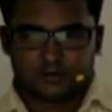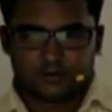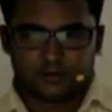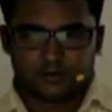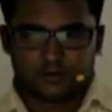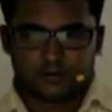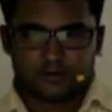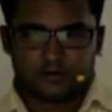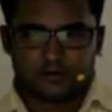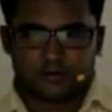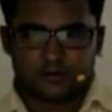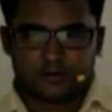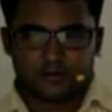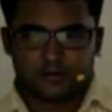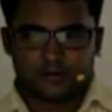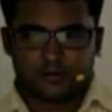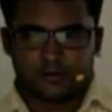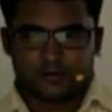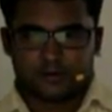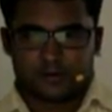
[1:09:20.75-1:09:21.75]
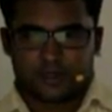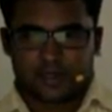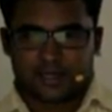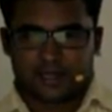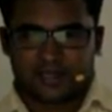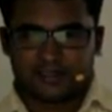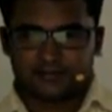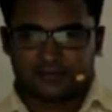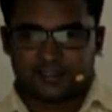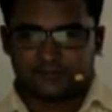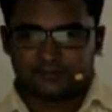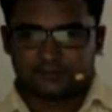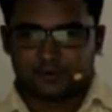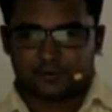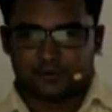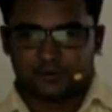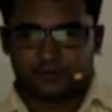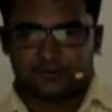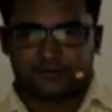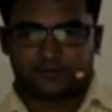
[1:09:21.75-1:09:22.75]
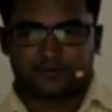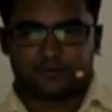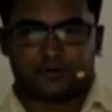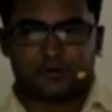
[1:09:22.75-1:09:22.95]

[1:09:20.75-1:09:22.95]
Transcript: So as I have told